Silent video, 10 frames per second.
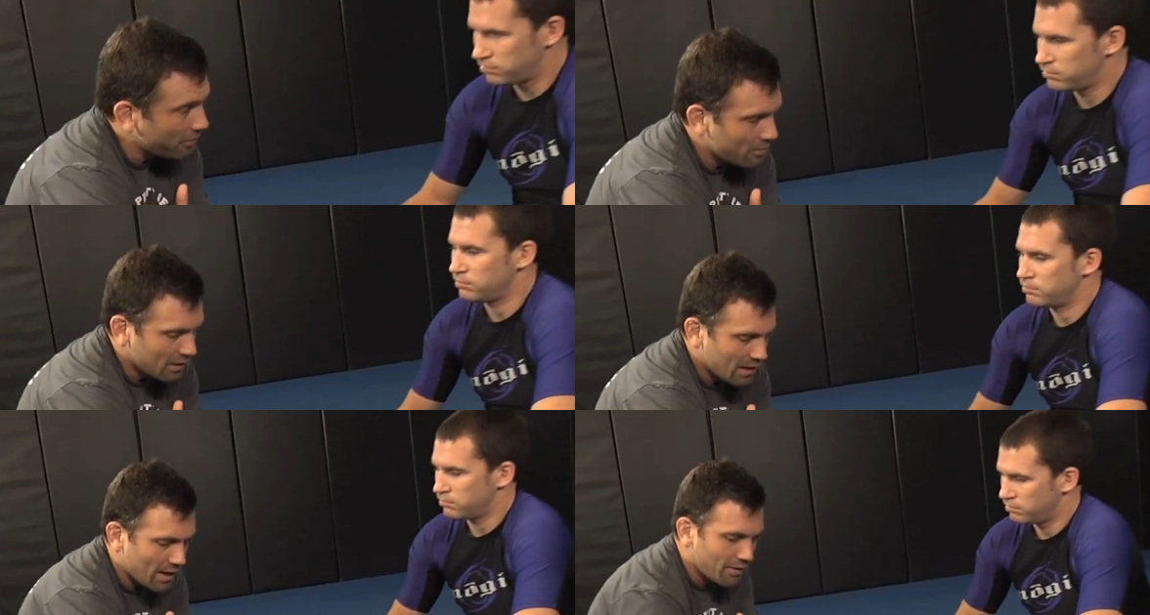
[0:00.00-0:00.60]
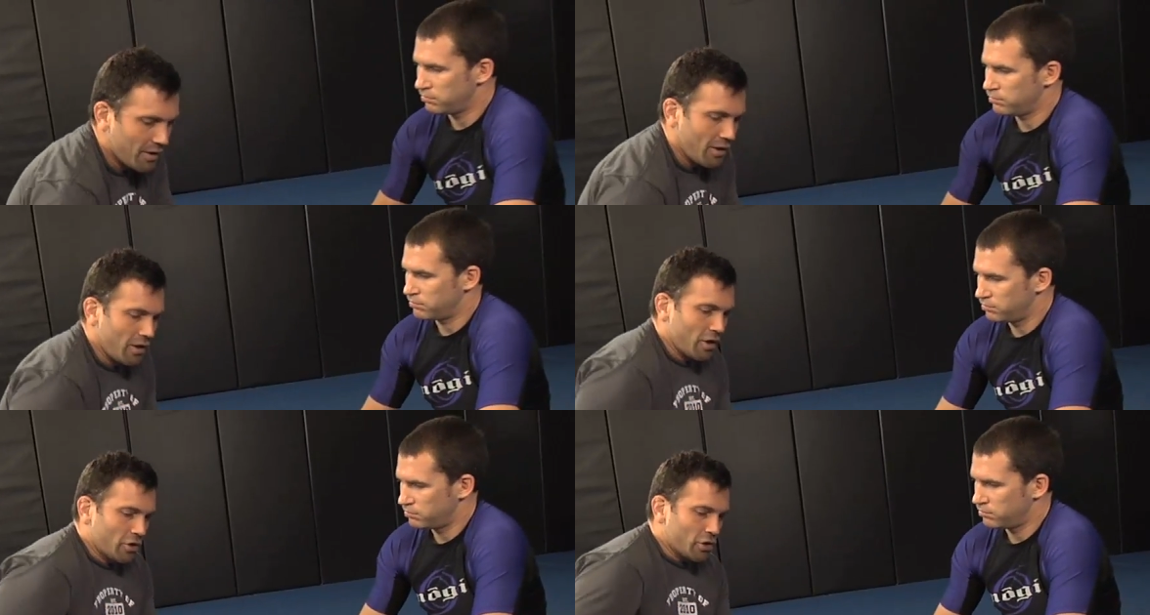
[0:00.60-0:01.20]
Speaker 1: be from your knee down.
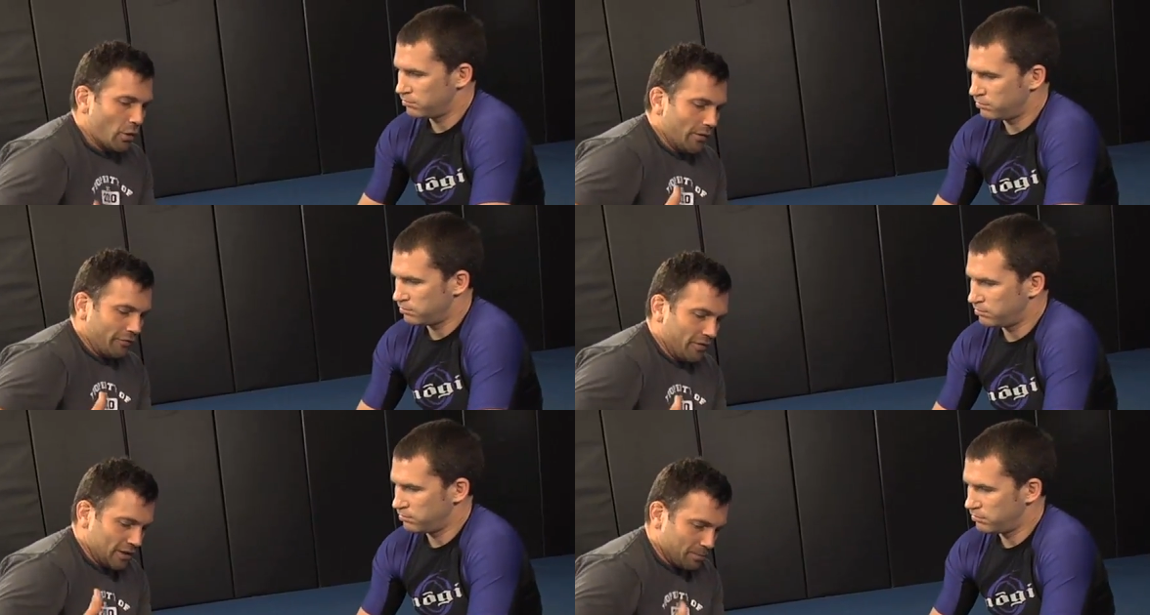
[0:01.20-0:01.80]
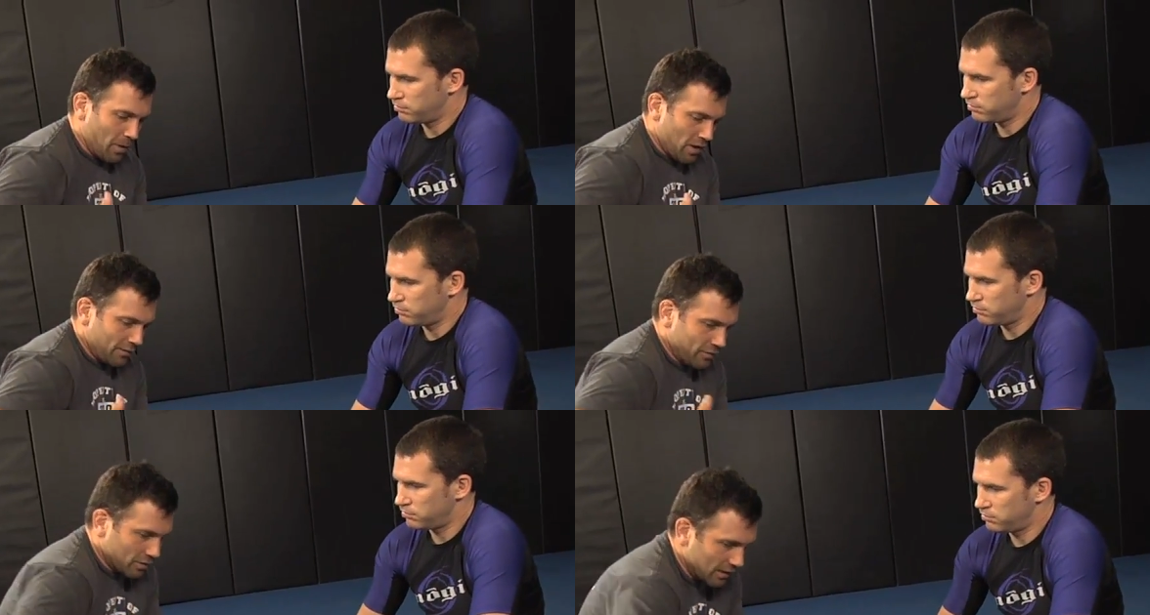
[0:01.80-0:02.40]
So if this part
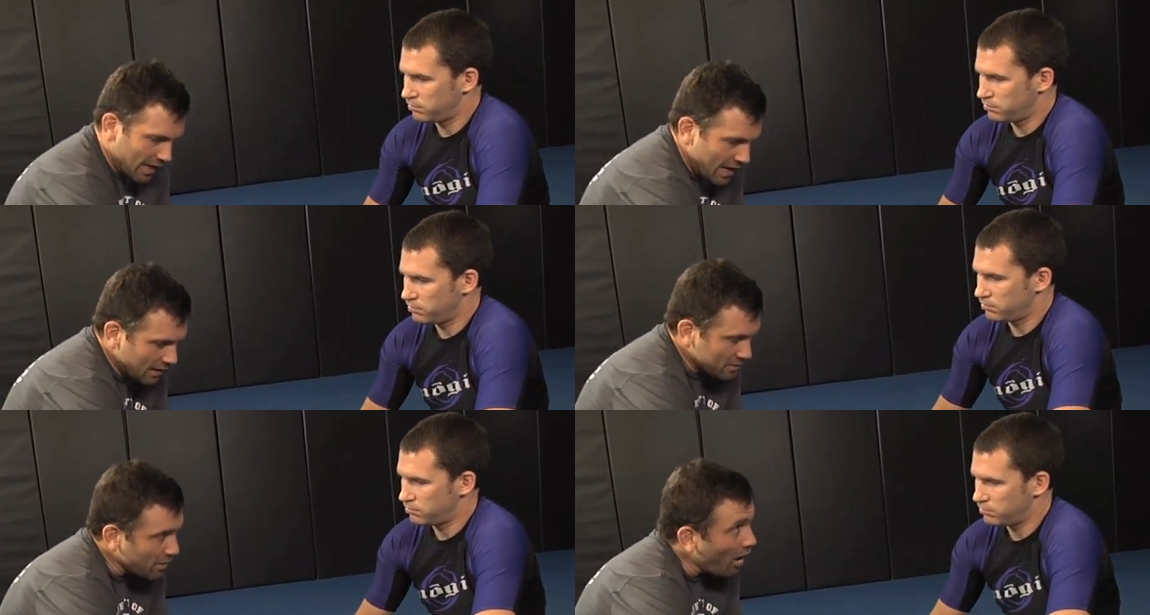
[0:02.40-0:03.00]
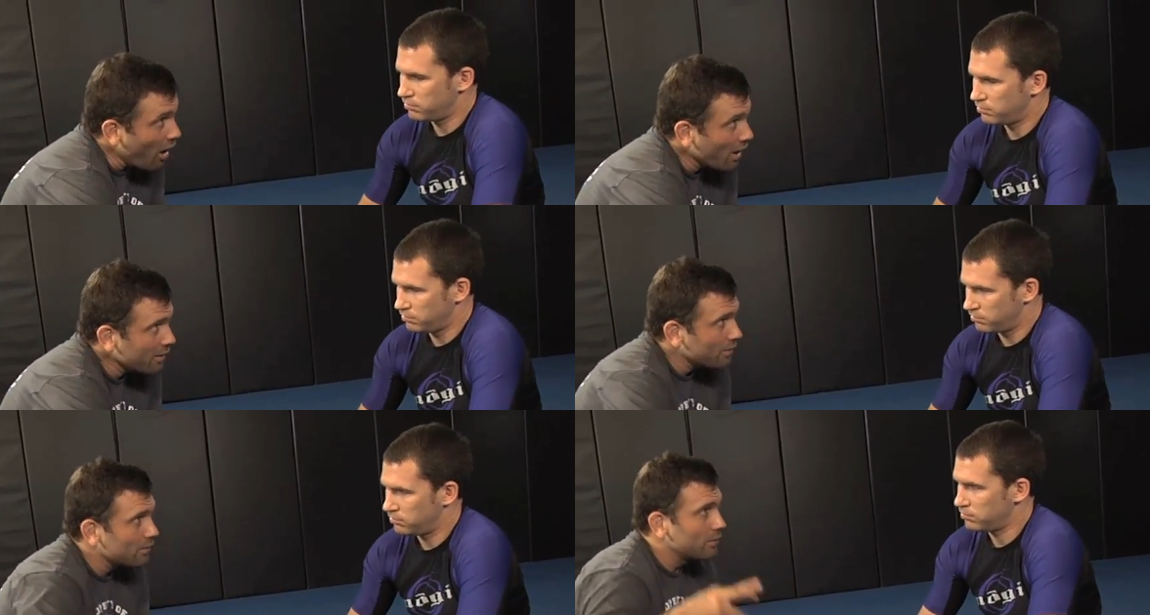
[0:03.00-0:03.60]
of your leg is
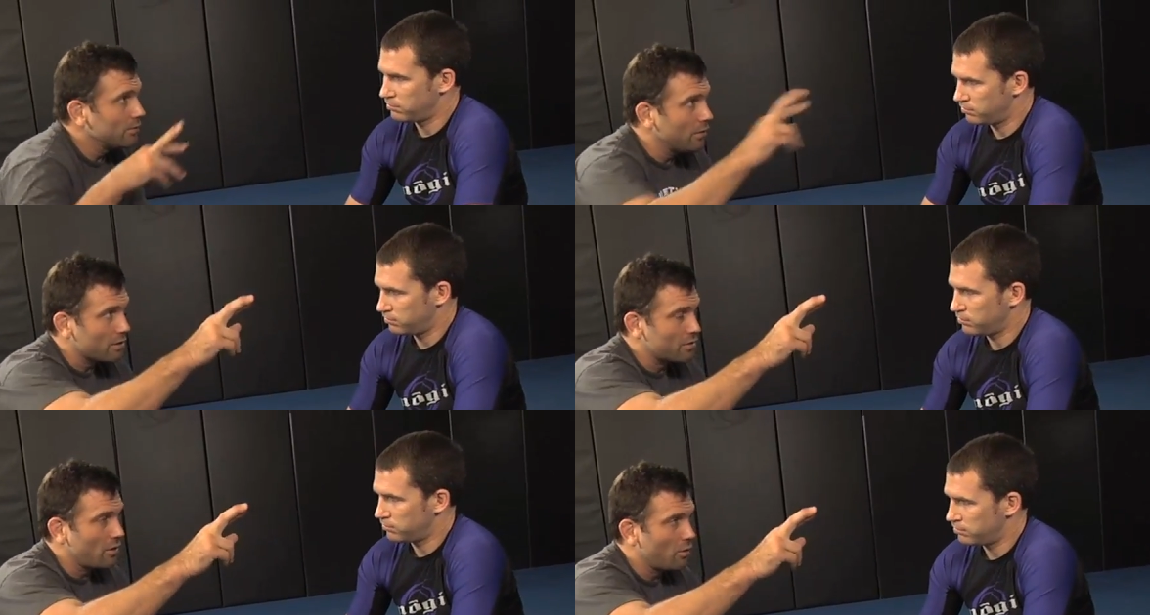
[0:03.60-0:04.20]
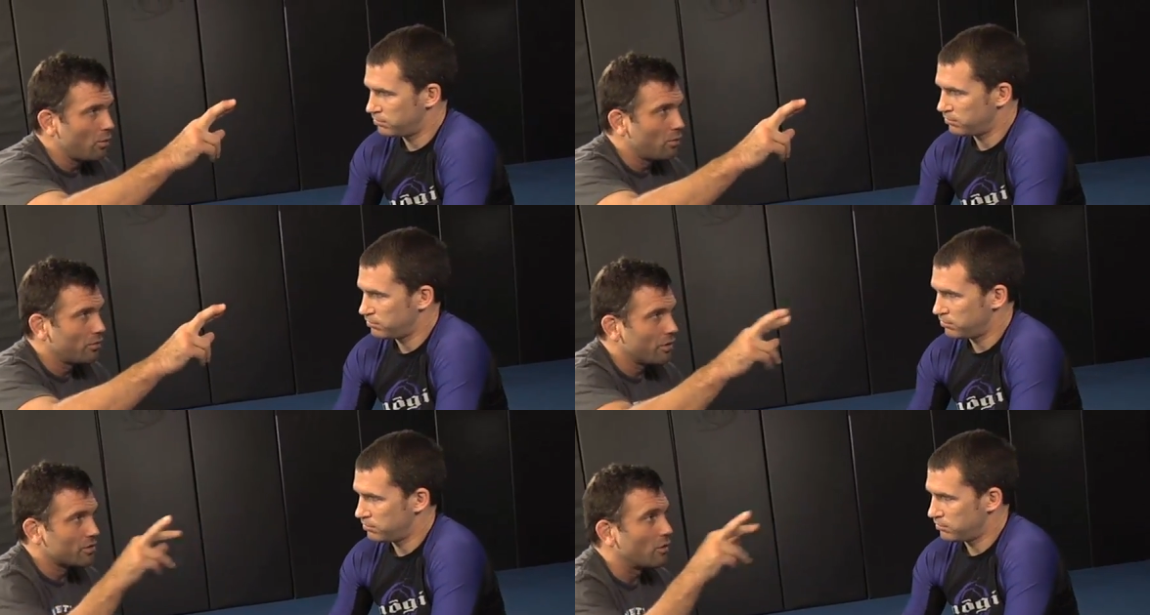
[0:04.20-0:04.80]
gone, there's no,
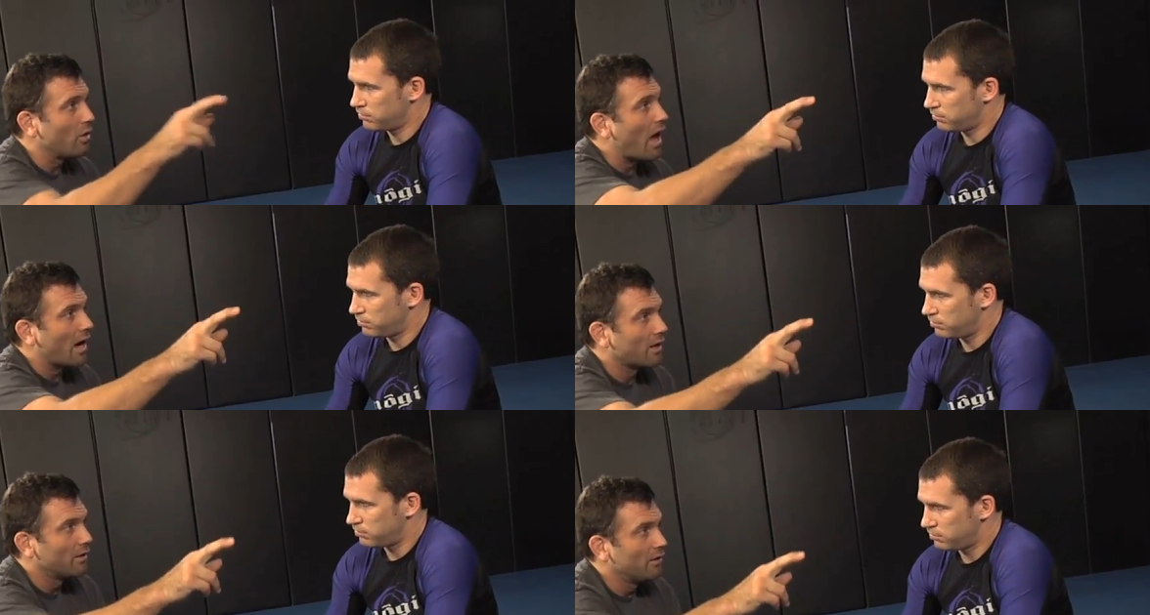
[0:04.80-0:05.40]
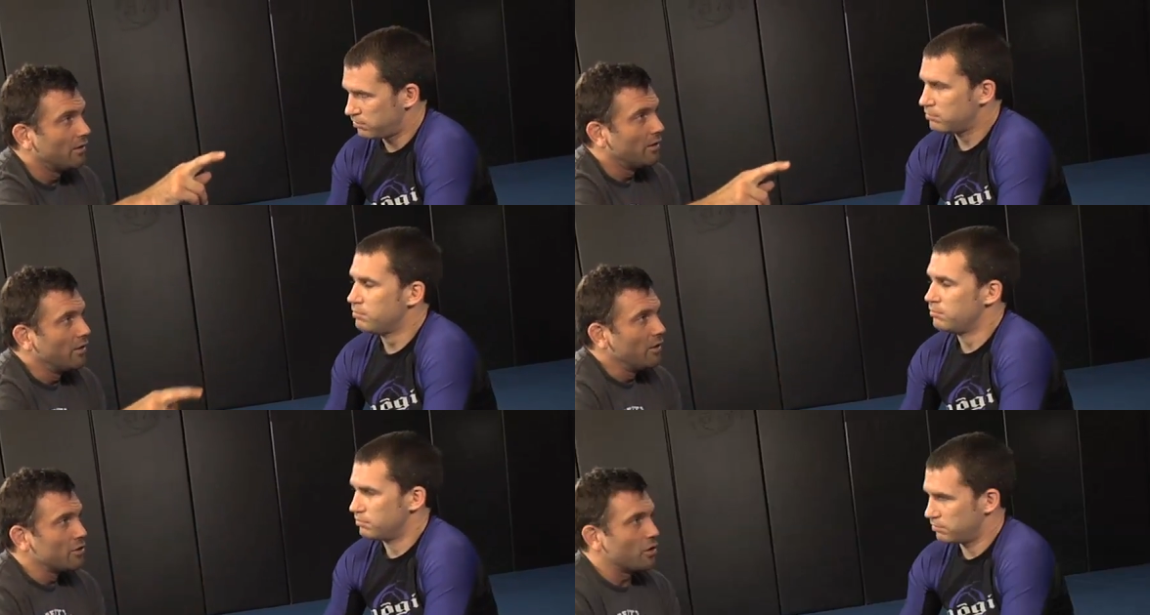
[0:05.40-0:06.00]
there's no lock.
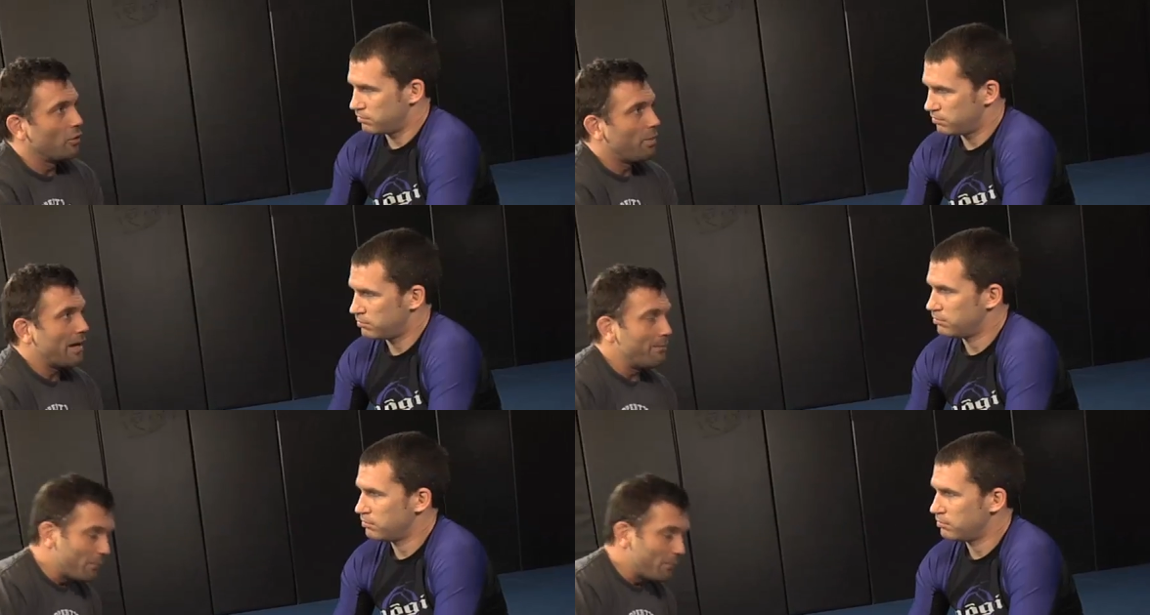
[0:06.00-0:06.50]
So by